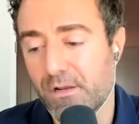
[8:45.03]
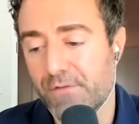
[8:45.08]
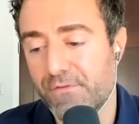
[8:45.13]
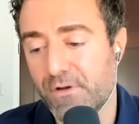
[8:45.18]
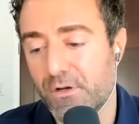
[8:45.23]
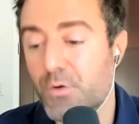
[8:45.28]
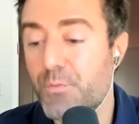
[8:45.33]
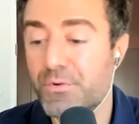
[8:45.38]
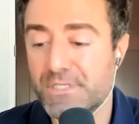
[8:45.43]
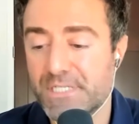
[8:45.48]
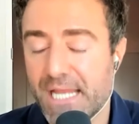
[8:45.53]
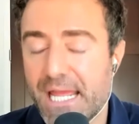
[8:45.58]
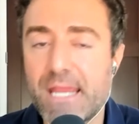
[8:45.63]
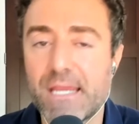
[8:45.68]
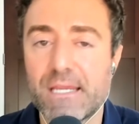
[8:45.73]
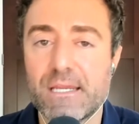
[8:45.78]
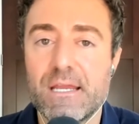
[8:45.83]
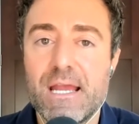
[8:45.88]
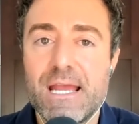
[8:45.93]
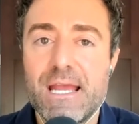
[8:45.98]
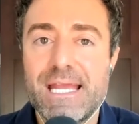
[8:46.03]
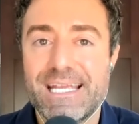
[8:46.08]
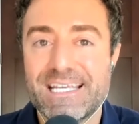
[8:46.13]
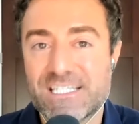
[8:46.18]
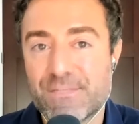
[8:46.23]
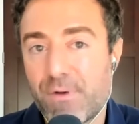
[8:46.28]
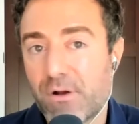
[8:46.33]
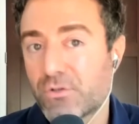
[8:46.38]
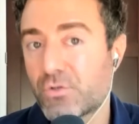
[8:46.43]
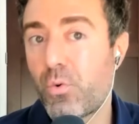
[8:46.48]
of huperzine A is
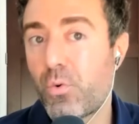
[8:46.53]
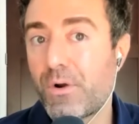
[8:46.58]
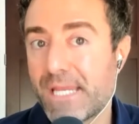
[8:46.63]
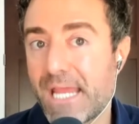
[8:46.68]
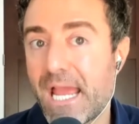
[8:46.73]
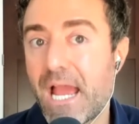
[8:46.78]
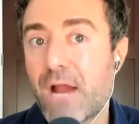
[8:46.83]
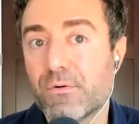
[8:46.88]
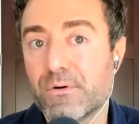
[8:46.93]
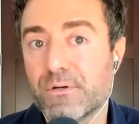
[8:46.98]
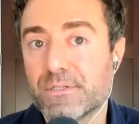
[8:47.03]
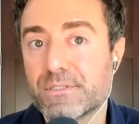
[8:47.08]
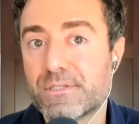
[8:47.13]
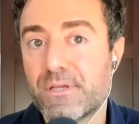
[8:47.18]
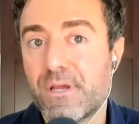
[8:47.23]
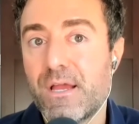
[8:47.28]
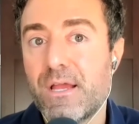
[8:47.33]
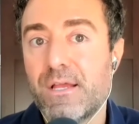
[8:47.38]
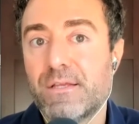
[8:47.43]
about twenty hours.